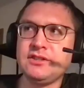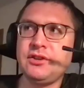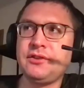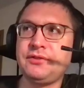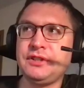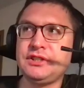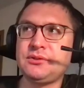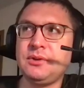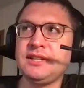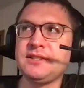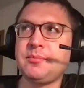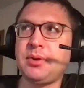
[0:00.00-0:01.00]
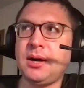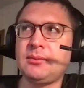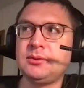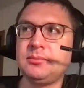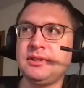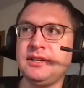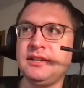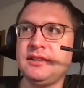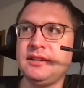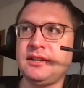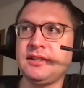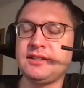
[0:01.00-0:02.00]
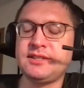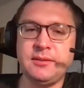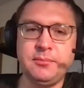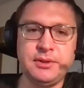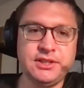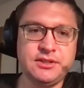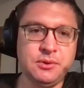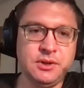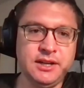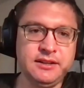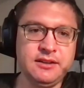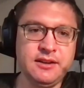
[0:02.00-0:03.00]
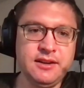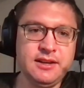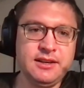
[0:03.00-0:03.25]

So the first one is probably the, the simplest one.